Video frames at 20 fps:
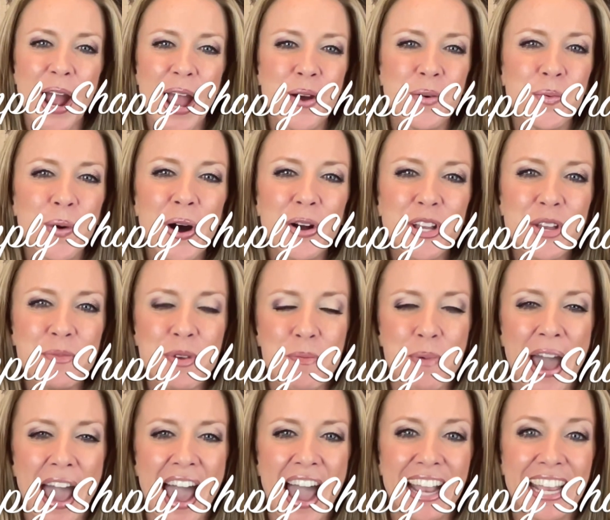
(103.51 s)
I welcome you
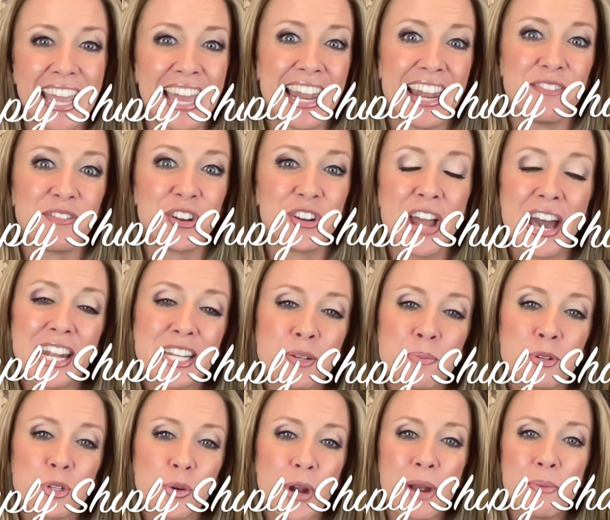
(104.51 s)
back, and if you're not a
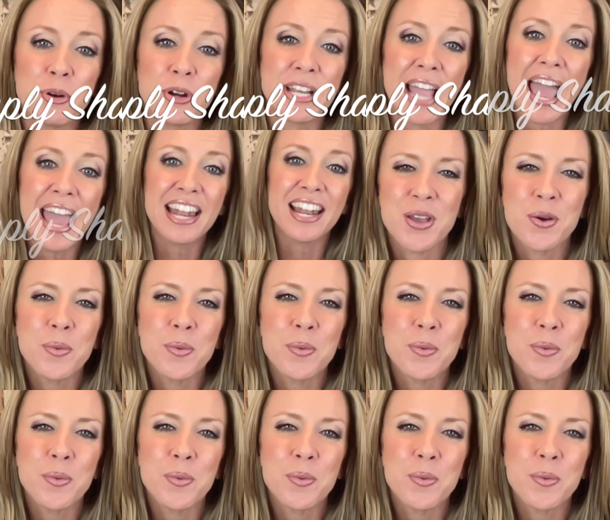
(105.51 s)
subscriber yet,